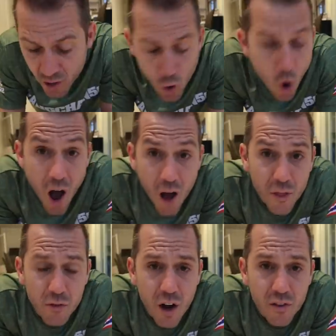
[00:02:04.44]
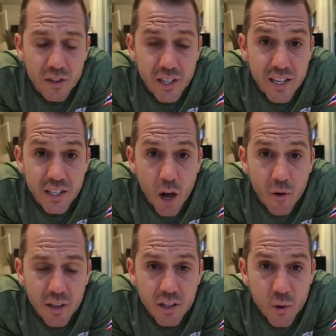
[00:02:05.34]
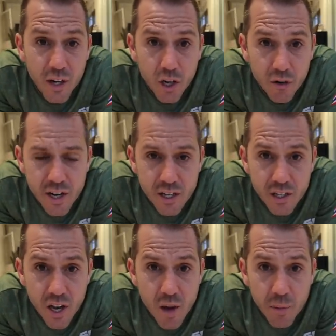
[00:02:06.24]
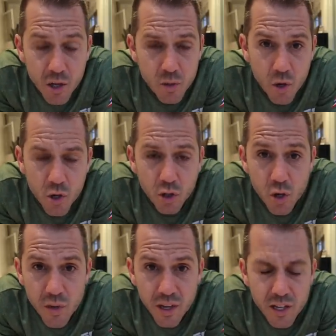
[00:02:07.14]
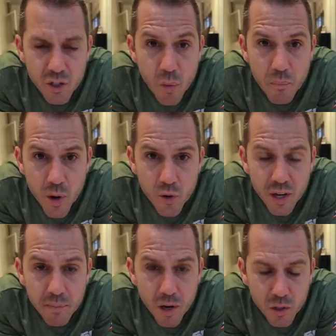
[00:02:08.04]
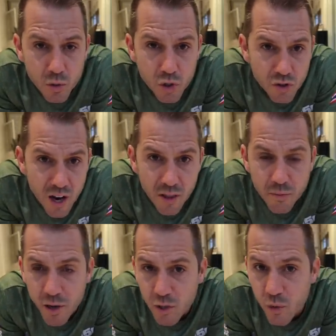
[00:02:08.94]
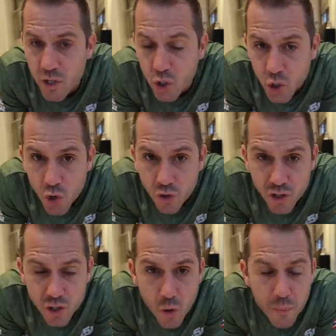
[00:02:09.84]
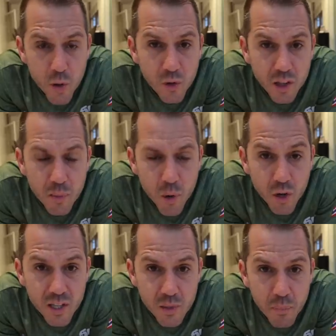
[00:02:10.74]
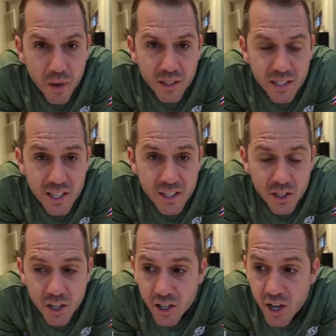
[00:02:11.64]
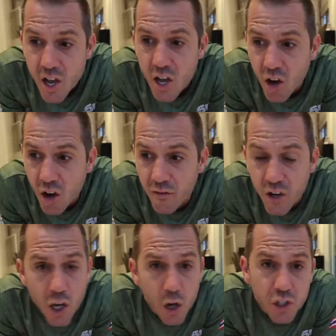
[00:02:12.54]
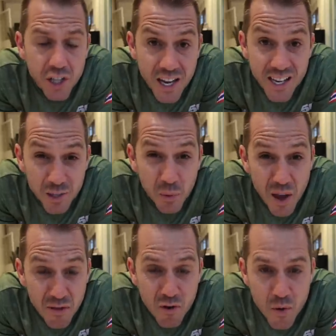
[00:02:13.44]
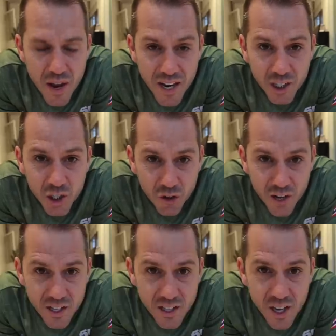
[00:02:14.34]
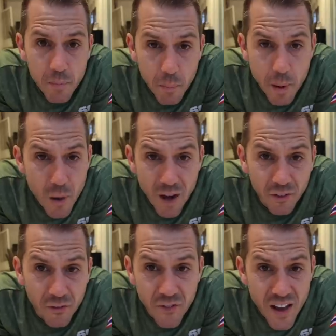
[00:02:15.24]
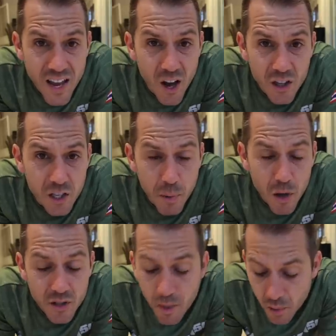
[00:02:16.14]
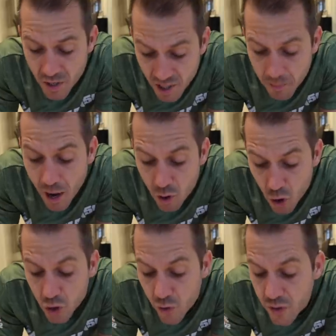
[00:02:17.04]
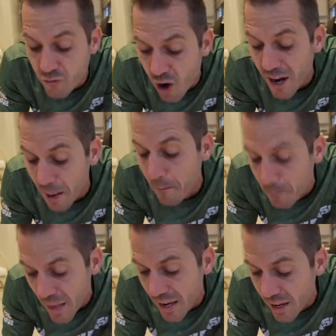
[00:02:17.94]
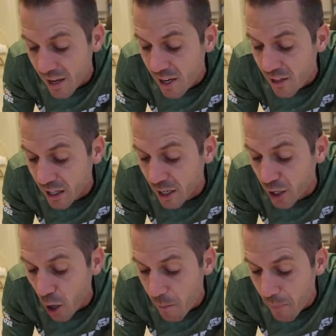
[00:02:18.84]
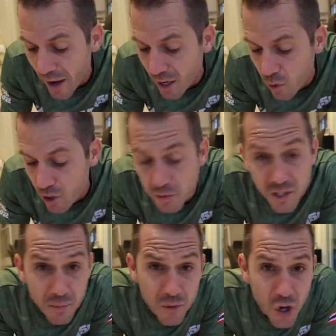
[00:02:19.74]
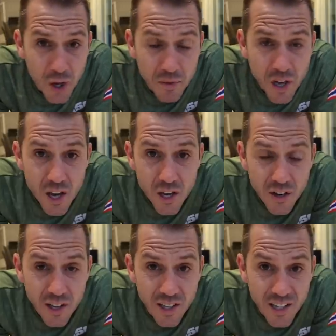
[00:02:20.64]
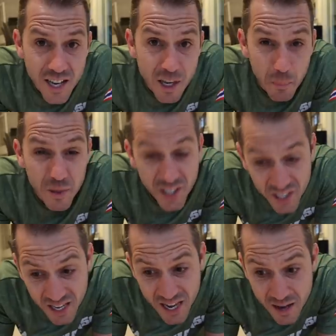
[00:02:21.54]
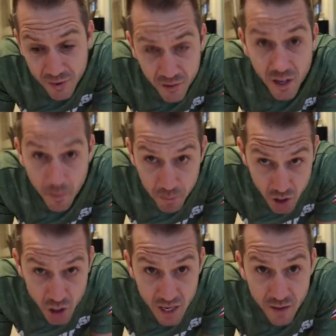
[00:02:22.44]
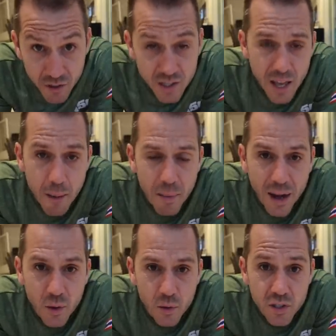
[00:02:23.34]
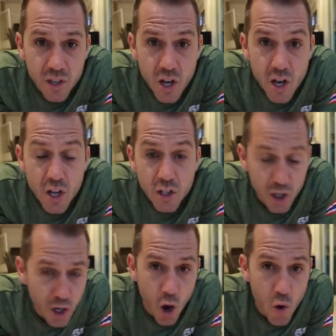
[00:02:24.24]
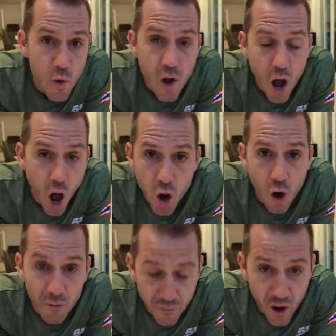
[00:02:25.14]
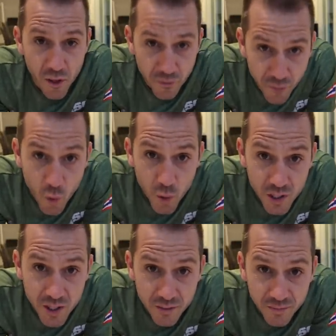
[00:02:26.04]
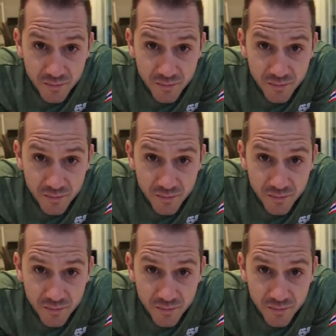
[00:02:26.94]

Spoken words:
your other runs is going to increase, because what you're doing is you're building muscle strength, muscle endurance, you're building the body's ability to kind of negotiate its way through injuries. But people have the fear, I suppose, that by somehow not doing the running bit, they're gonna go backwards. But sometimes you need to take a perceived step backwards to go a lot further forwards.